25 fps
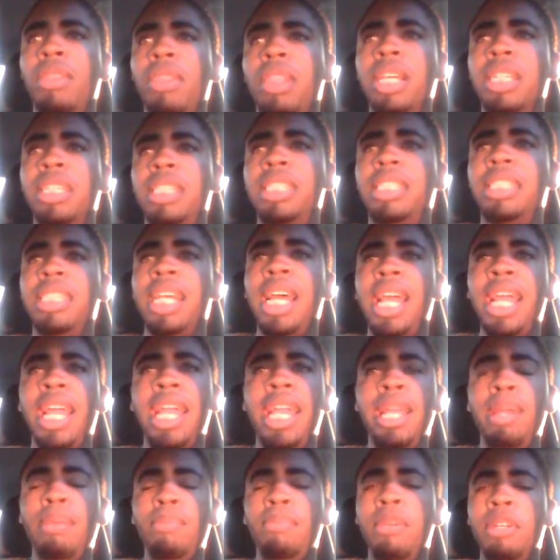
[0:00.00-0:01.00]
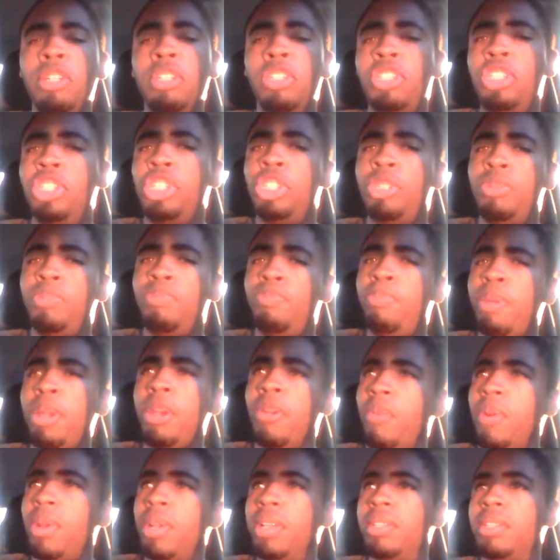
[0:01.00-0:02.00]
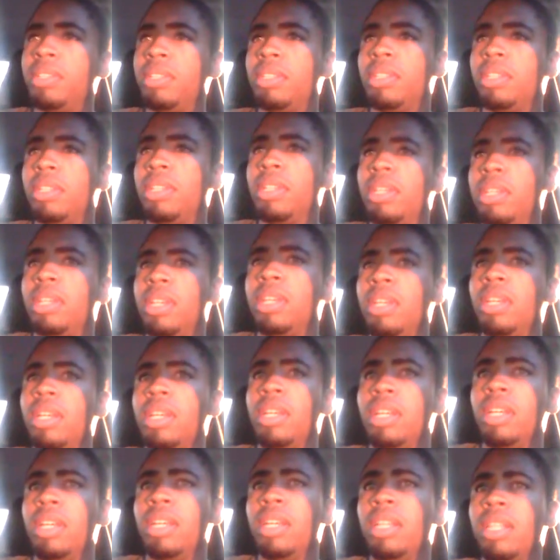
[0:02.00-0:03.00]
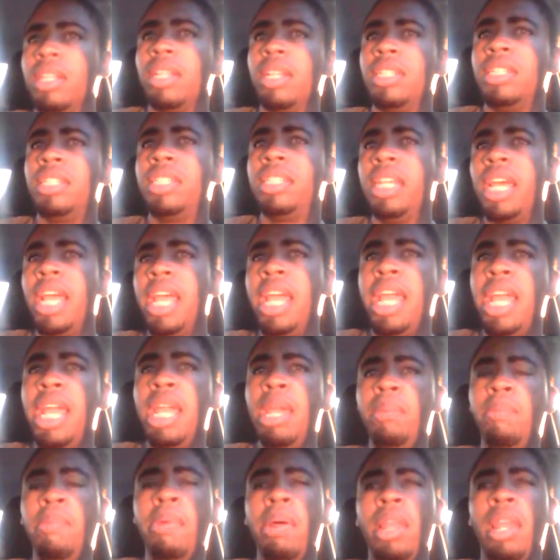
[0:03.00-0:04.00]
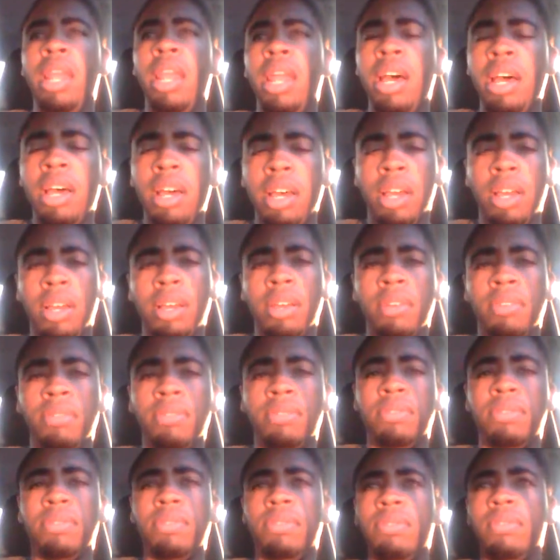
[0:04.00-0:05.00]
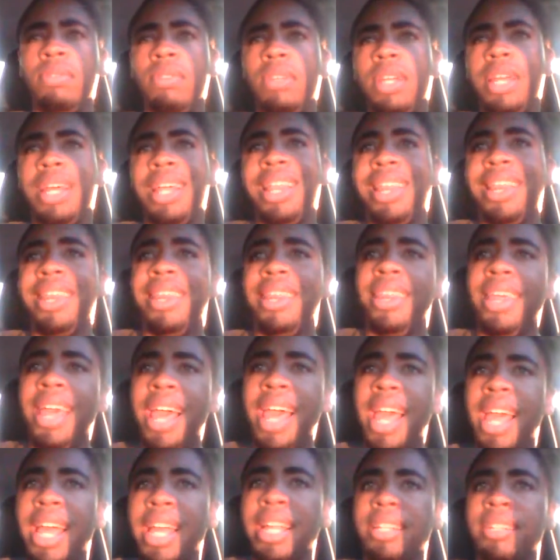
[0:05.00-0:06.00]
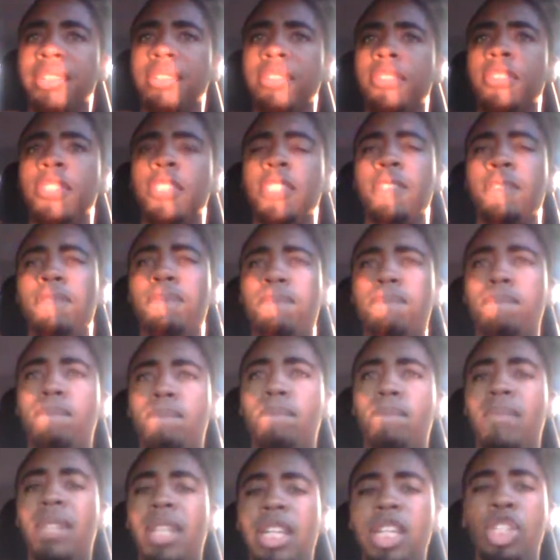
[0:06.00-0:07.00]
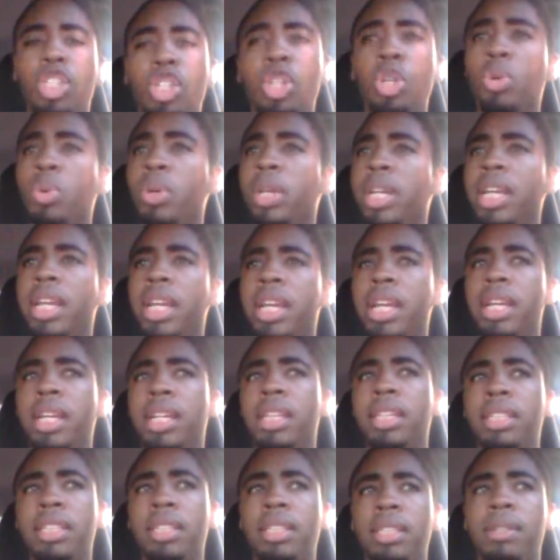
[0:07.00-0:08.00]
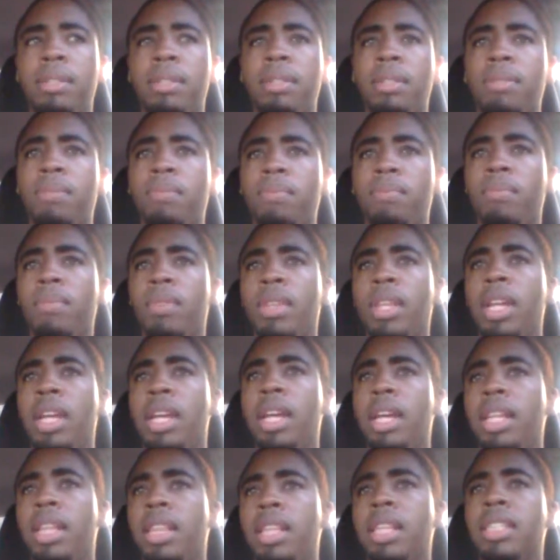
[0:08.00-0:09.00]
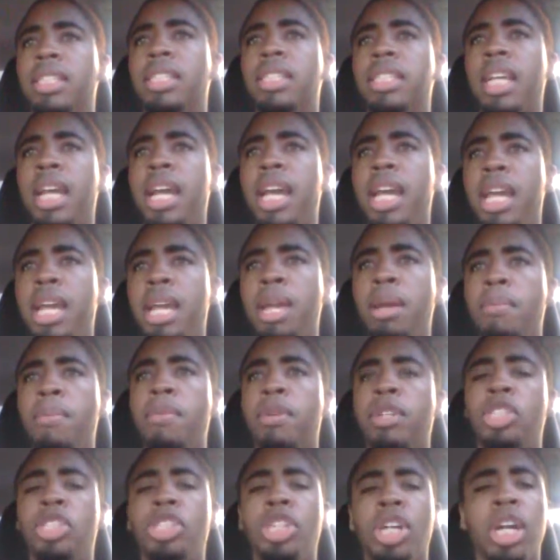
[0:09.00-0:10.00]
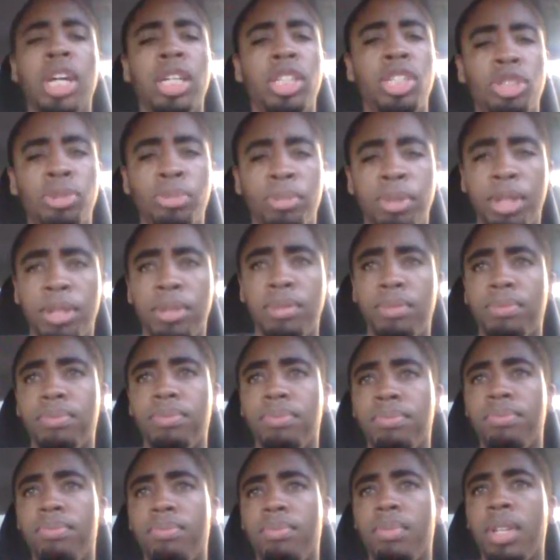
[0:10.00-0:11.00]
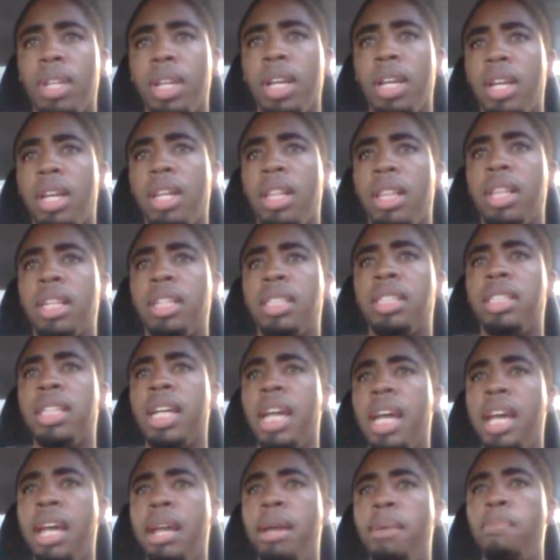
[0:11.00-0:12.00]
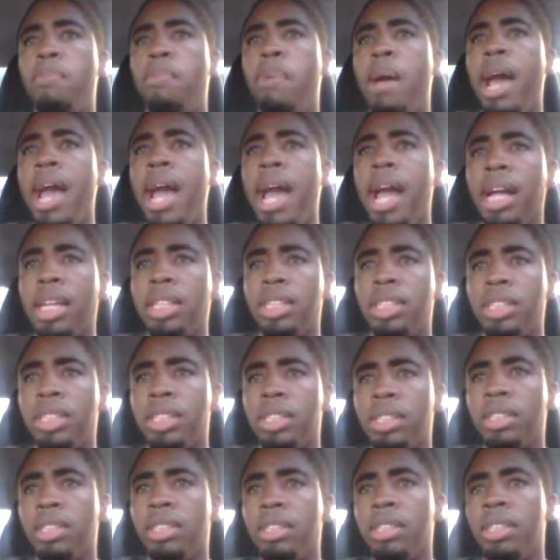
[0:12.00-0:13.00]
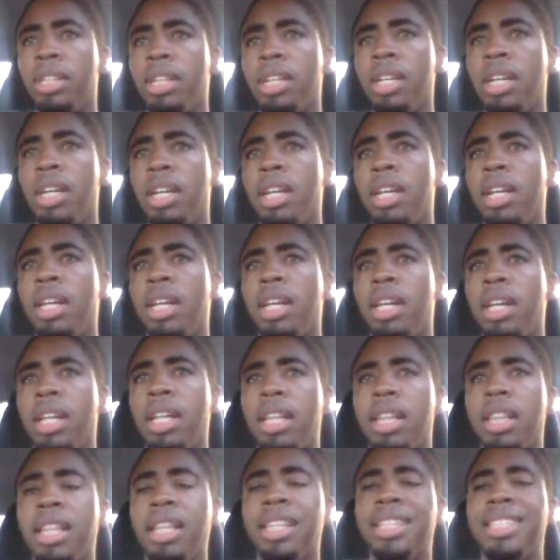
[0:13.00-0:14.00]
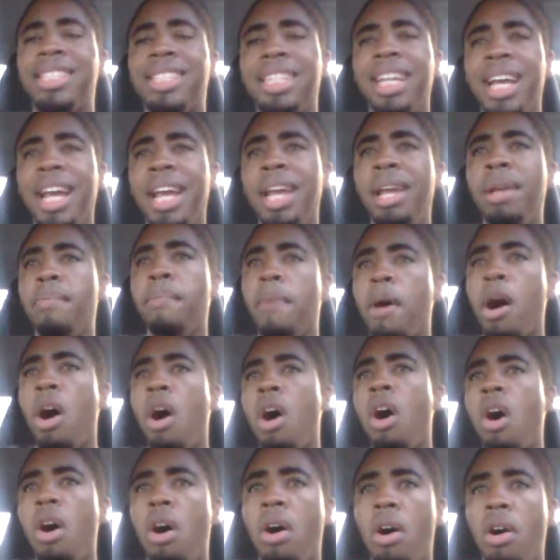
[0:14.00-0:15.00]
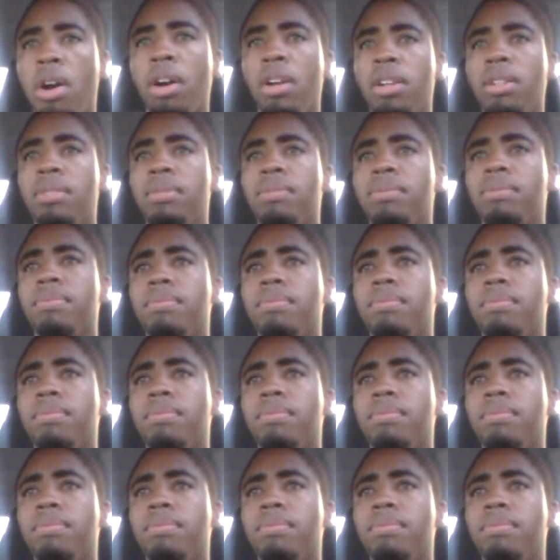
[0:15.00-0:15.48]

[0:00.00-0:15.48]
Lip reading: but the same spirit, the same love, that is who he is. The same judgment, the same passion, the same heart,